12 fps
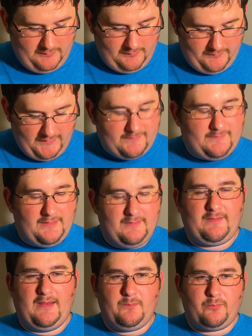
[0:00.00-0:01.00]
this
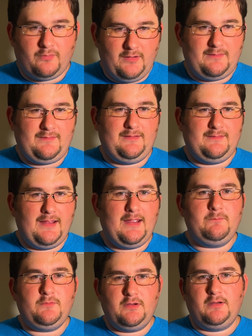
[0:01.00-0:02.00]
is a pretty
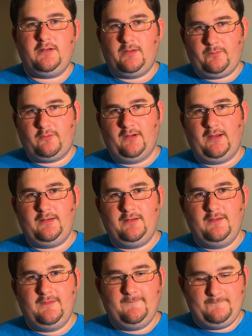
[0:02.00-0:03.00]
damn good upgrade.
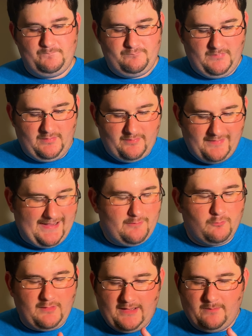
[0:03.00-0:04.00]
That
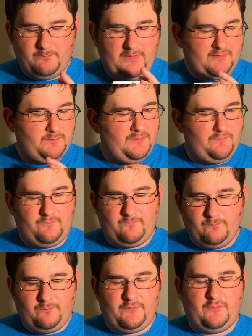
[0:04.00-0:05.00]
RAM makes me,
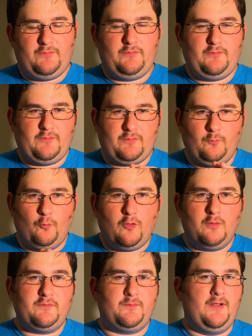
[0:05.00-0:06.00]
just
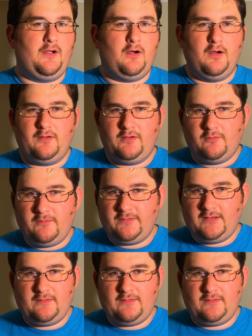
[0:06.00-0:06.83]
warms my heart knowing that